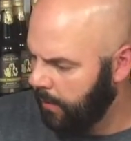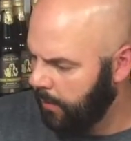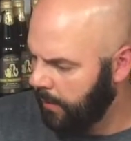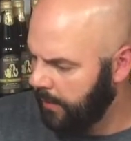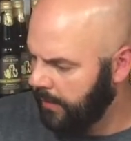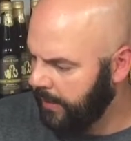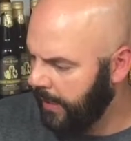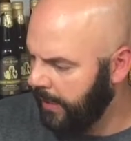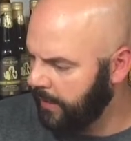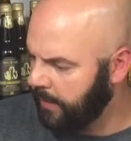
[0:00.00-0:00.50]
we
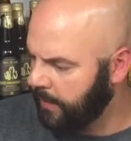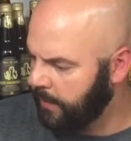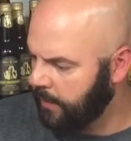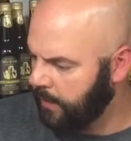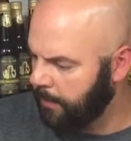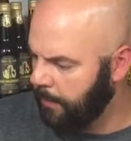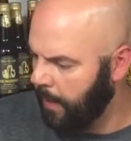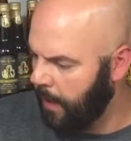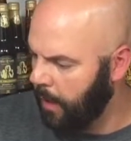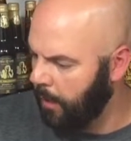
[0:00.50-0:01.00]
taste and
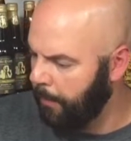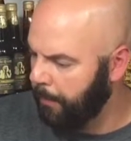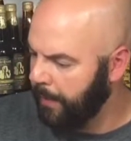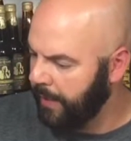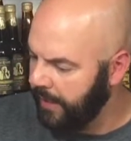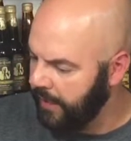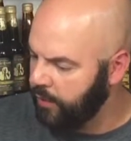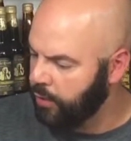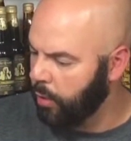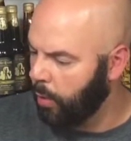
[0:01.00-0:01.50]
smell
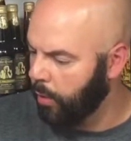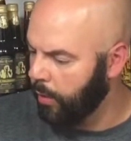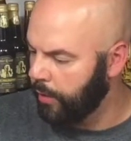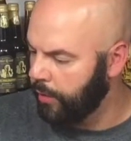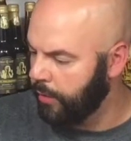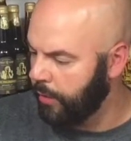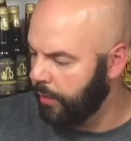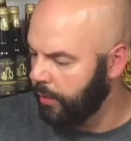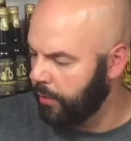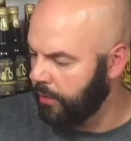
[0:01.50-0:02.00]
peach,
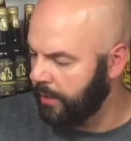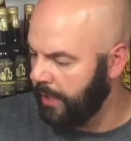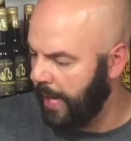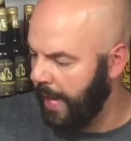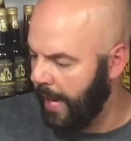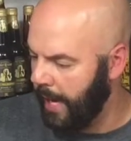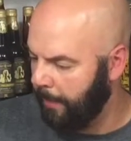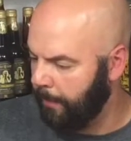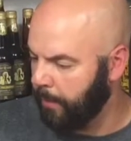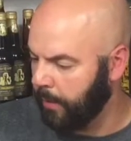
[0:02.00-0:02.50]
orange juice, and
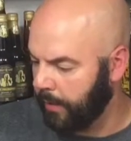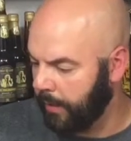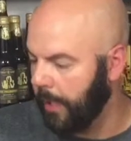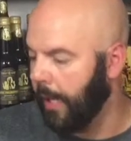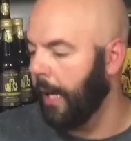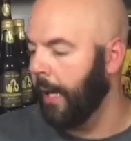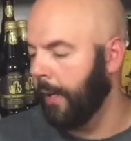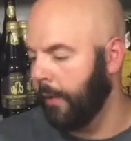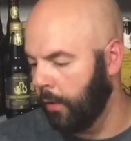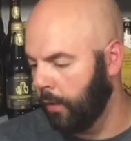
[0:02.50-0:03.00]

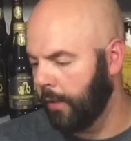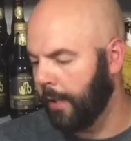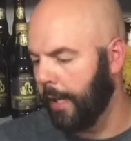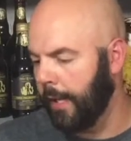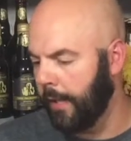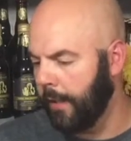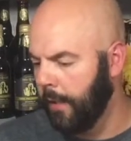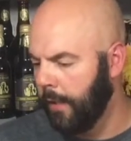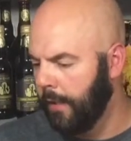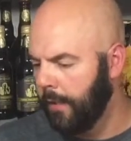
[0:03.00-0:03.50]
apricot.
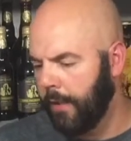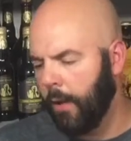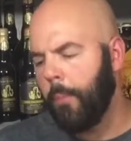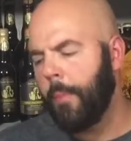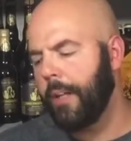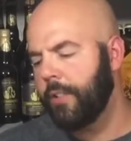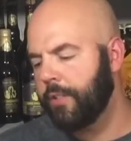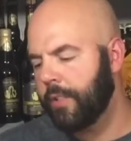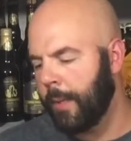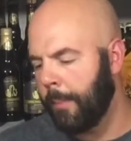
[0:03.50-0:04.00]
Okay, no
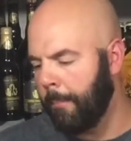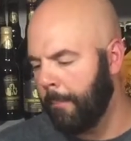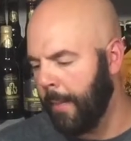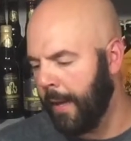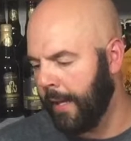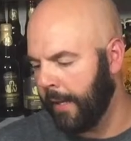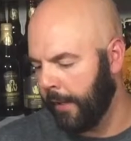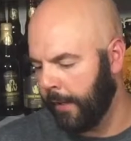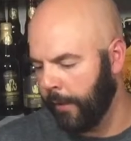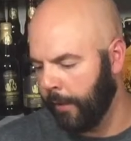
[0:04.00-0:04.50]
mention of
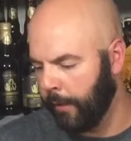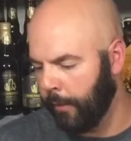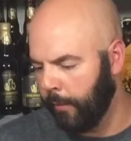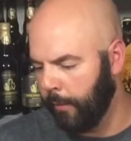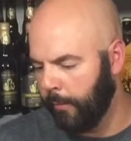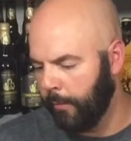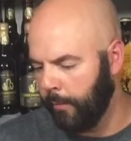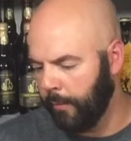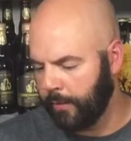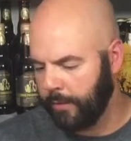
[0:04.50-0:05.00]

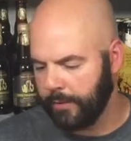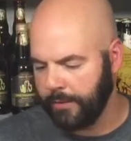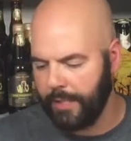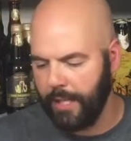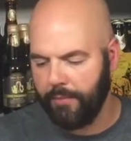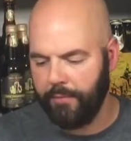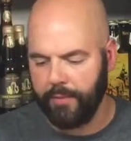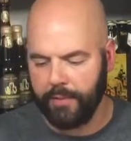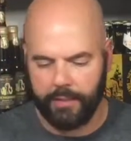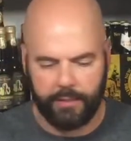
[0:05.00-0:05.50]
mango, which is
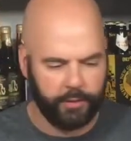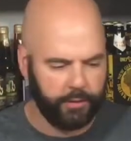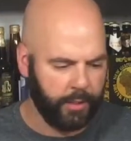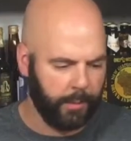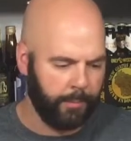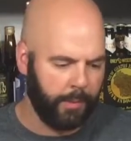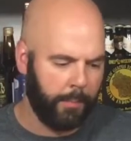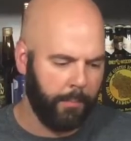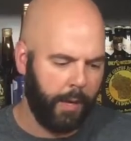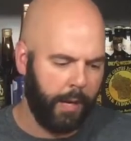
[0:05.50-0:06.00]
definitely a
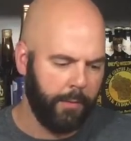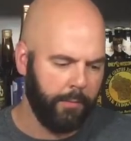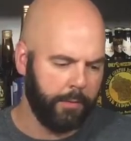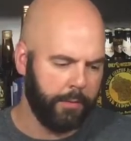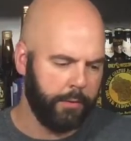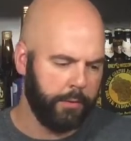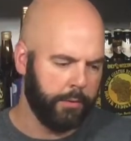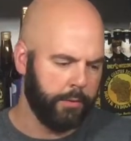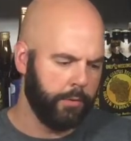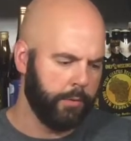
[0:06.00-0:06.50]
descriptor I
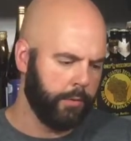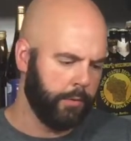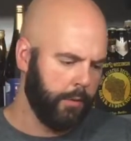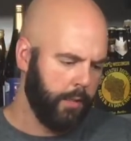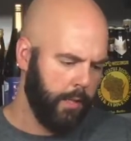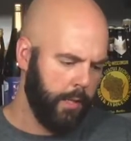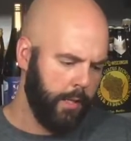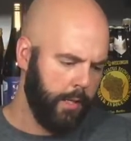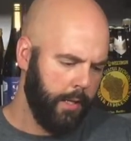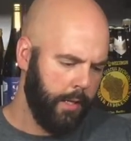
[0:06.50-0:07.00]
would use.
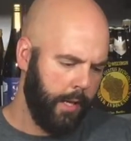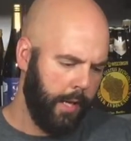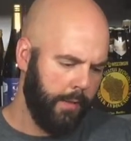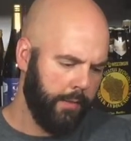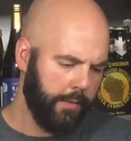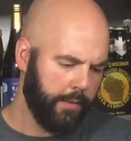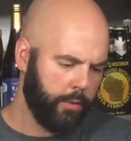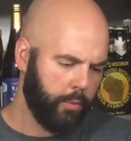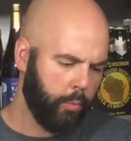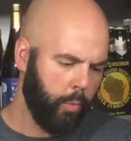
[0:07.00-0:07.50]
And
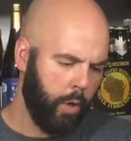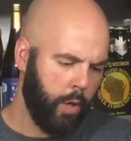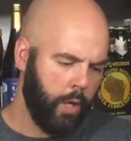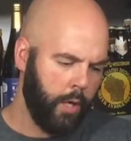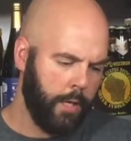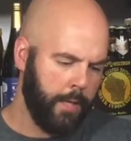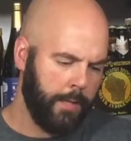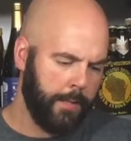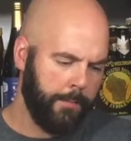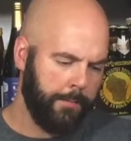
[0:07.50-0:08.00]
this
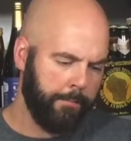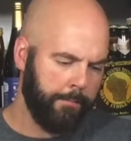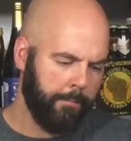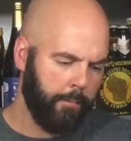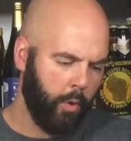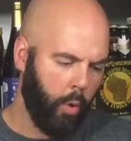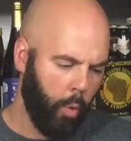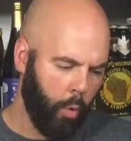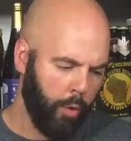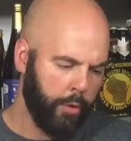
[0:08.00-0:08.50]
one,
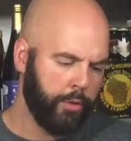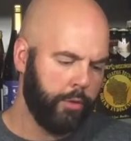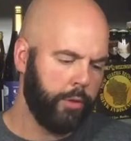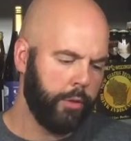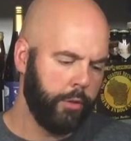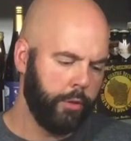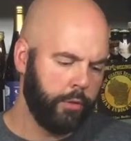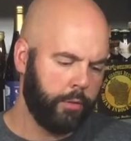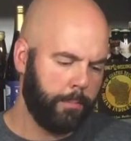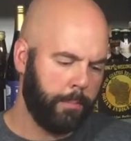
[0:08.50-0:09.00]
orange
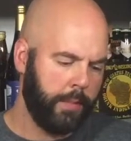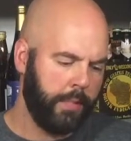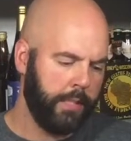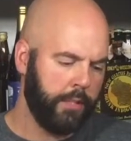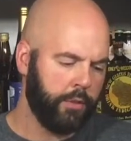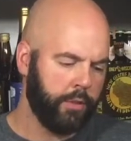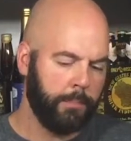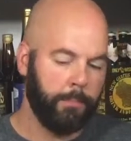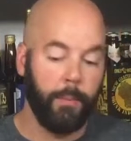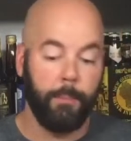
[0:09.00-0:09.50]
juice,
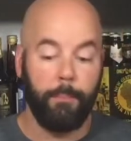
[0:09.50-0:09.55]
peach, and